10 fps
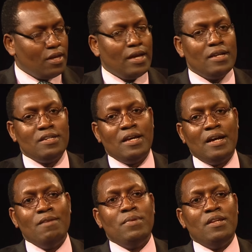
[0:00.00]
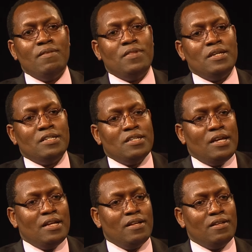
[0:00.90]
And I believe that,
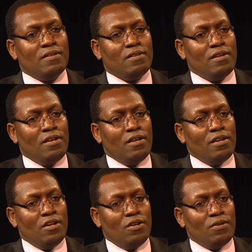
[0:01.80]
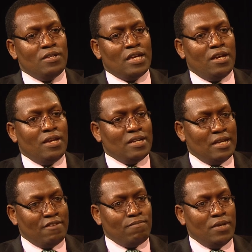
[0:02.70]
you know, the Kenyan
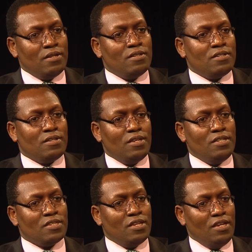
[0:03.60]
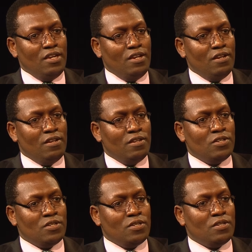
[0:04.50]
government is keen
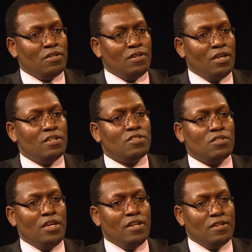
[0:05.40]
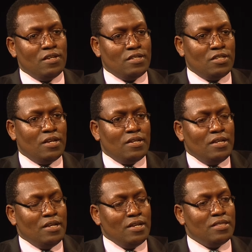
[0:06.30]
in seeing that
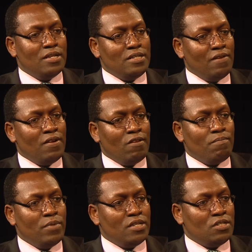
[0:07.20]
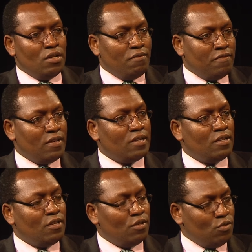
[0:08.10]
the development of
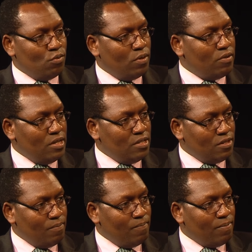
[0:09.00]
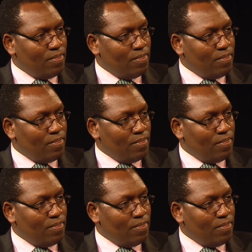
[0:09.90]
tourism,